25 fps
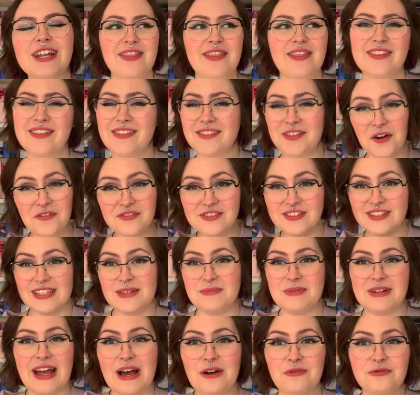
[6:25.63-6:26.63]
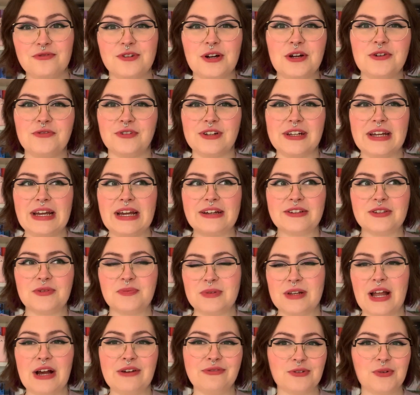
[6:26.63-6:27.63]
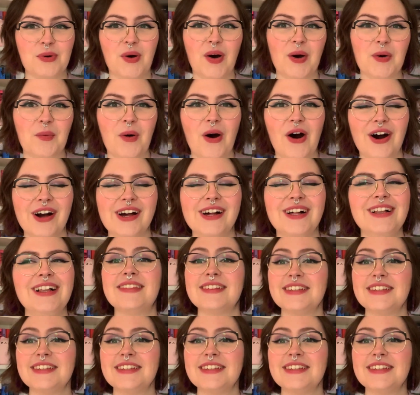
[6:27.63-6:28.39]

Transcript: and this has obviously been out for over a year because it's been out for quite a while.